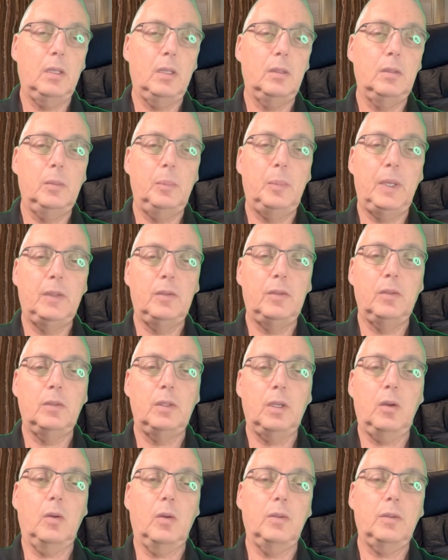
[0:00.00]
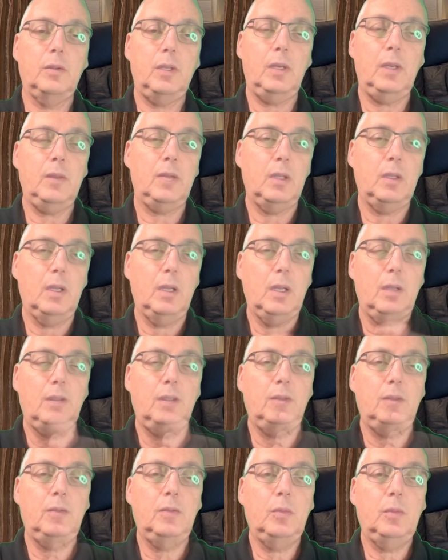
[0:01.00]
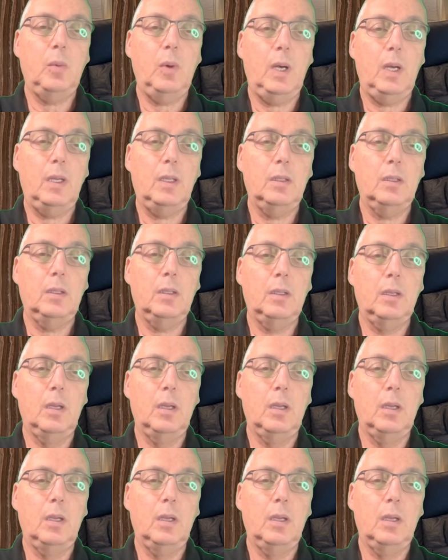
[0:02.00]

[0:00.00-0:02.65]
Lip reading: depends on the context. And this is why